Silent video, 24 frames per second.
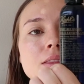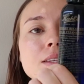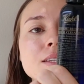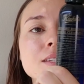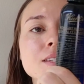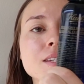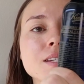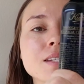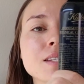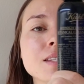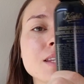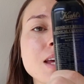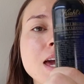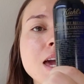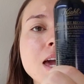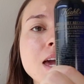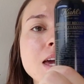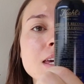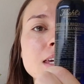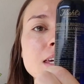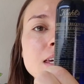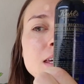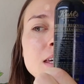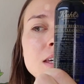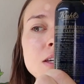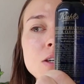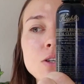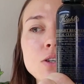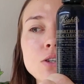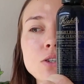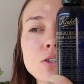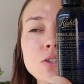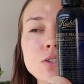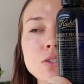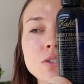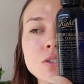This is a
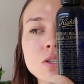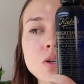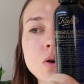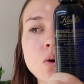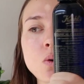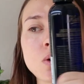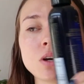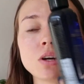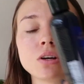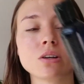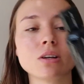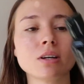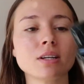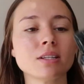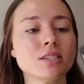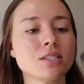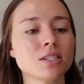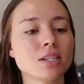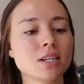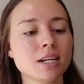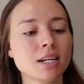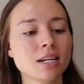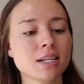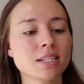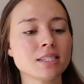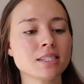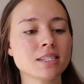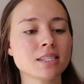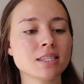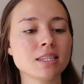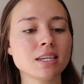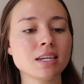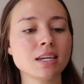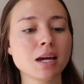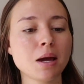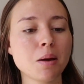Kiehl's oil cleanser. It's
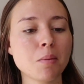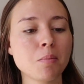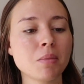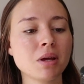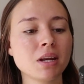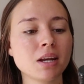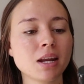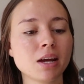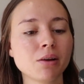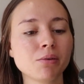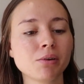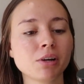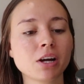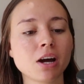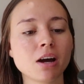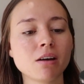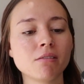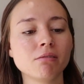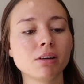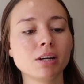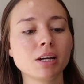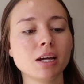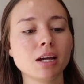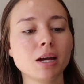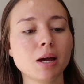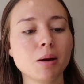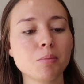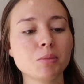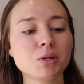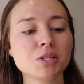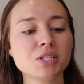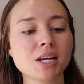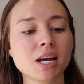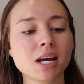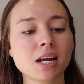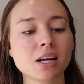the Midnight Recovery
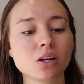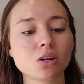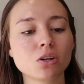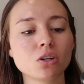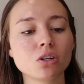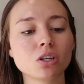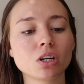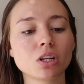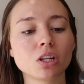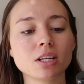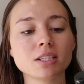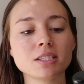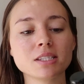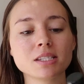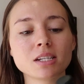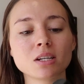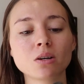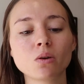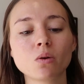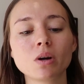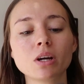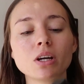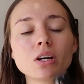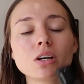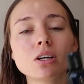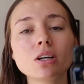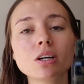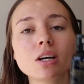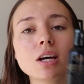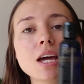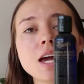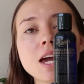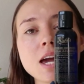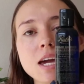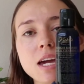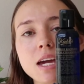Botanical Cleansing Oil.